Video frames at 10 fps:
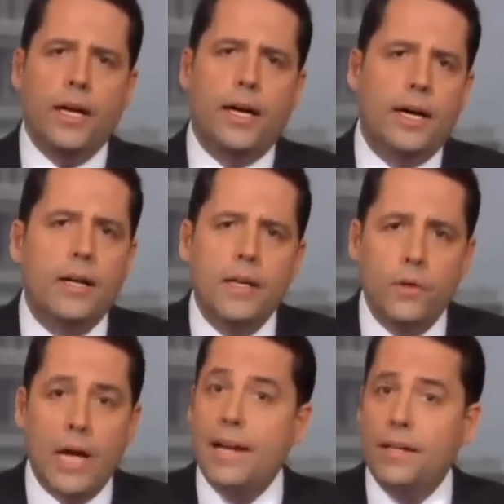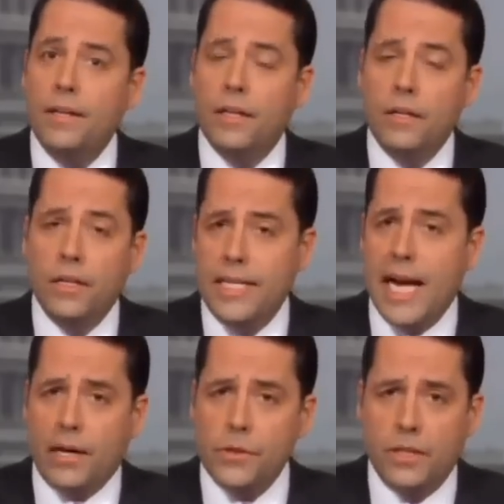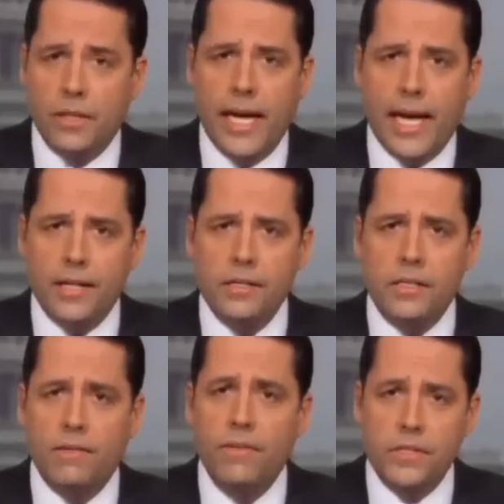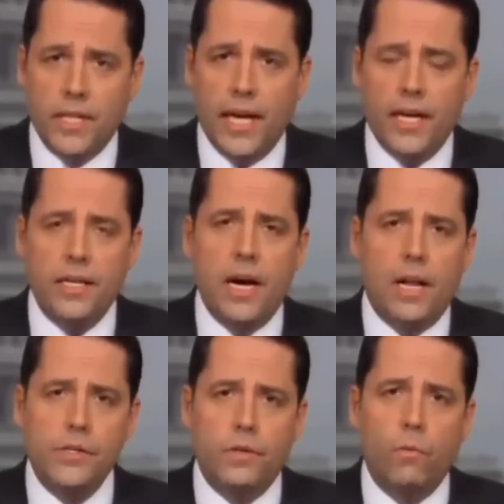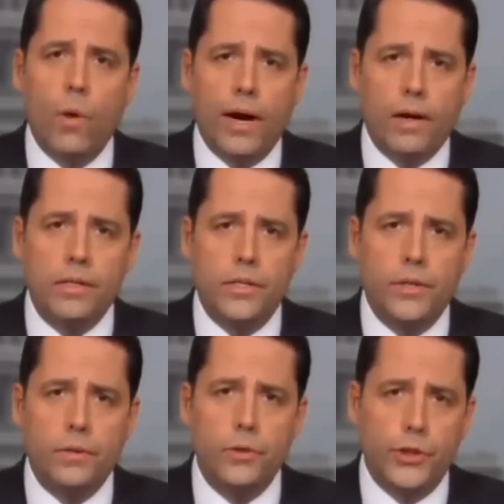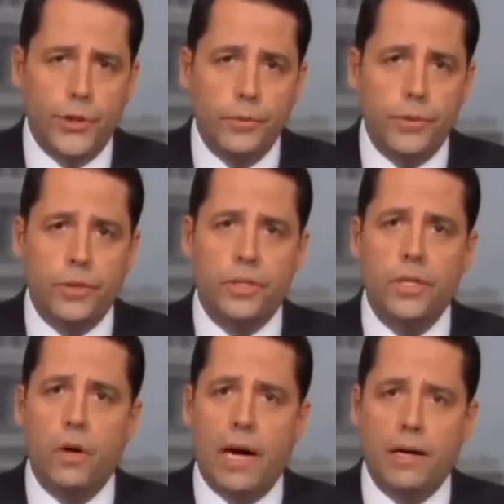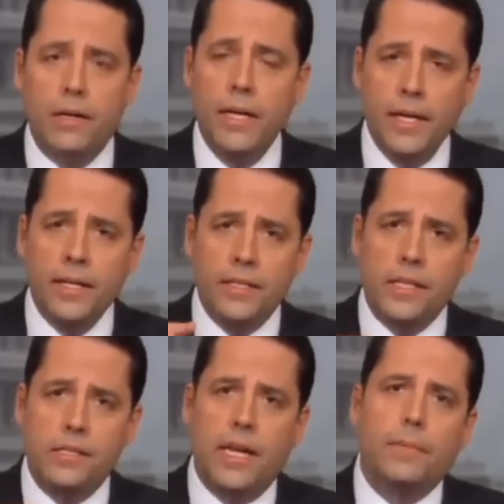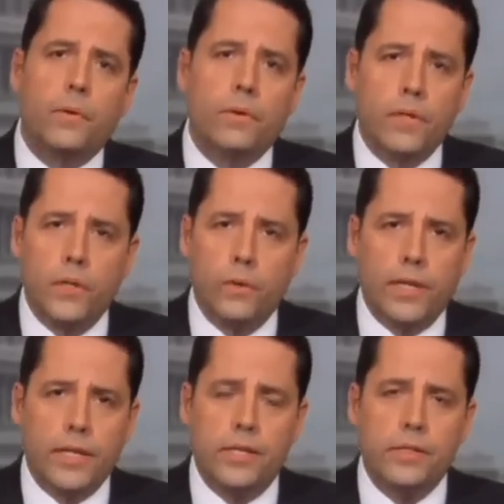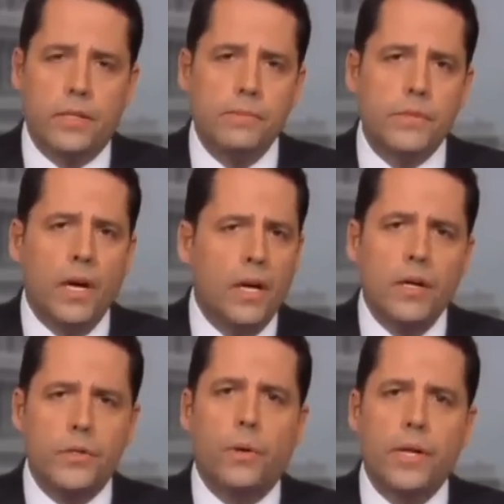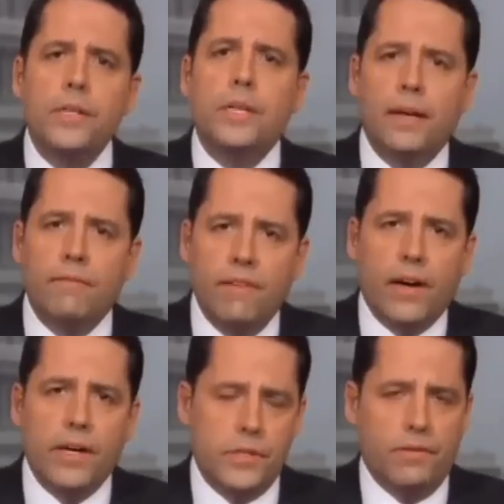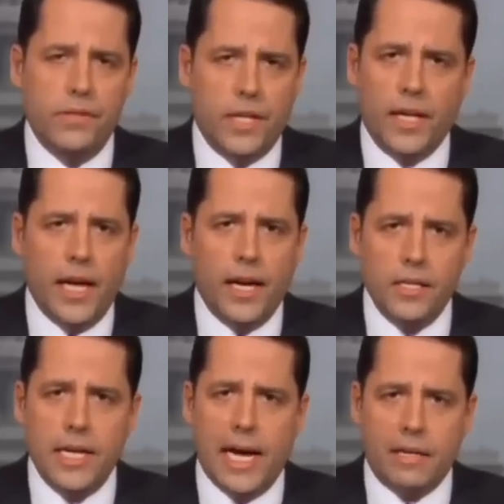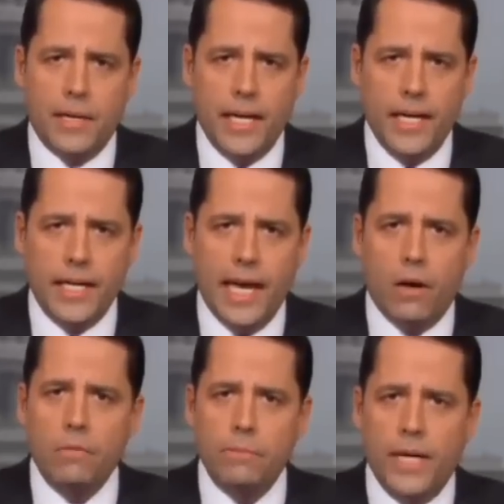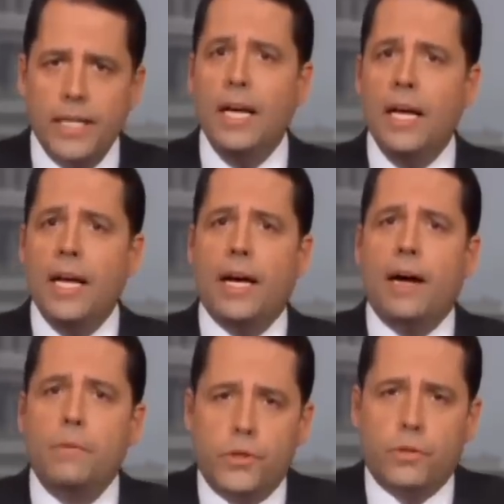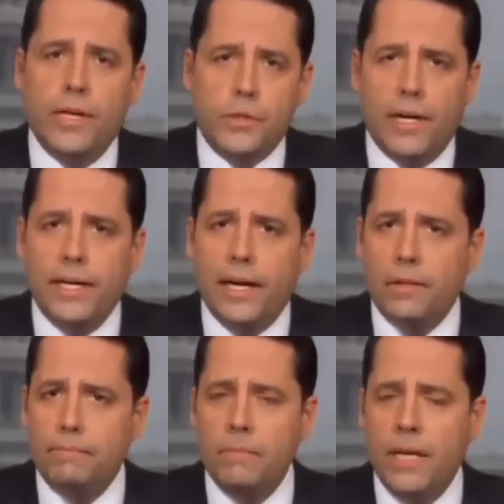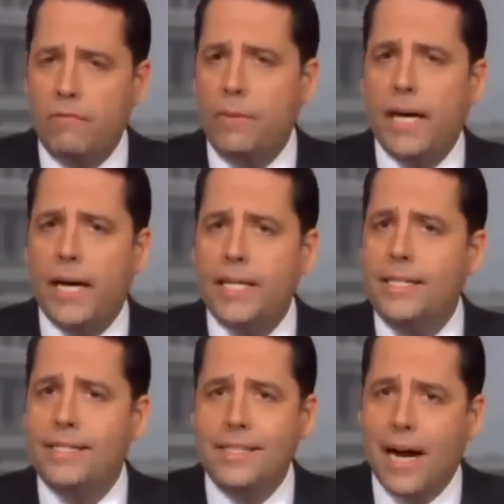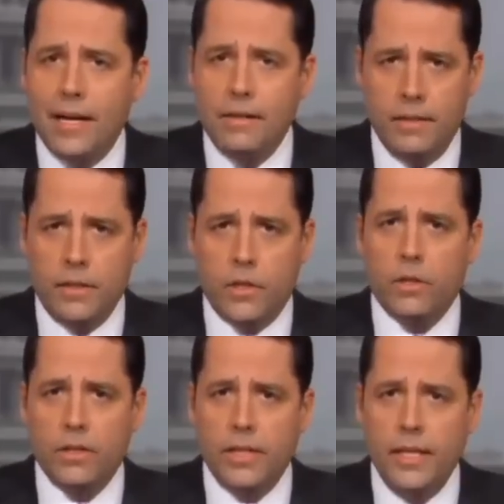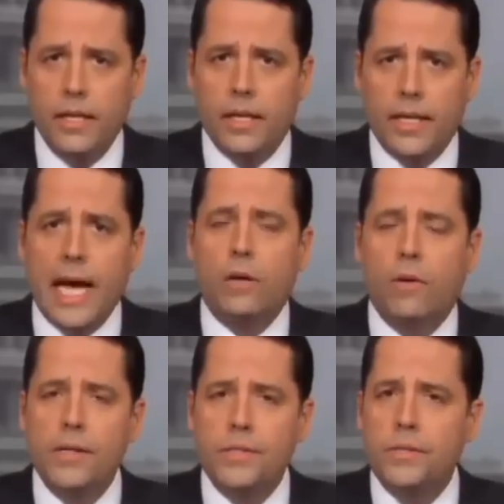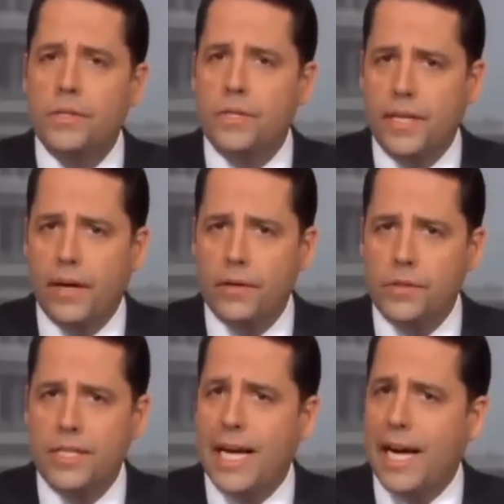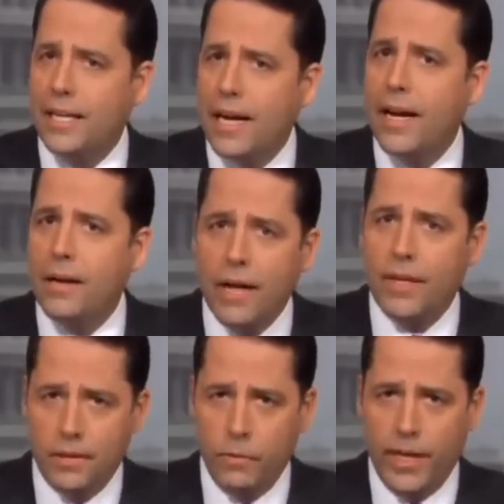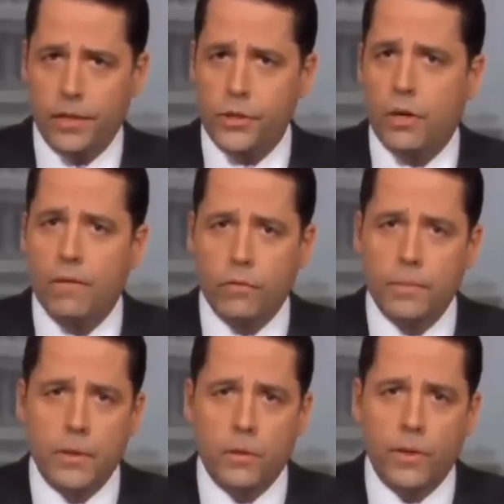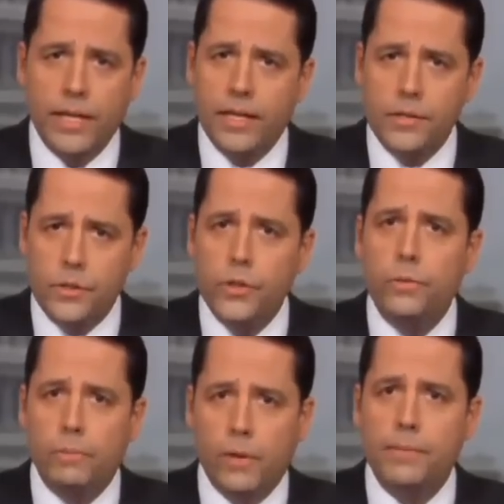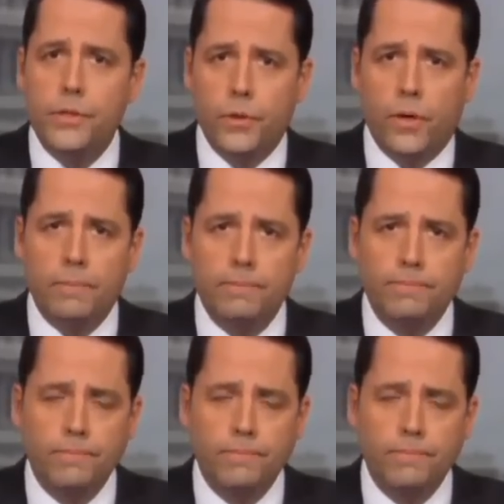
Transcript: Uh, you had the, the attackers clearly had sophisticated knowledge of where to shoot, to know how to disable the cooling systems. So it is a very sophisticated attack by any account. But uh, I would stress right now the FBI does not currently uh, categorize this as a terrorist attack. And I, I think we at the Chertoff Group agree that it's too premature.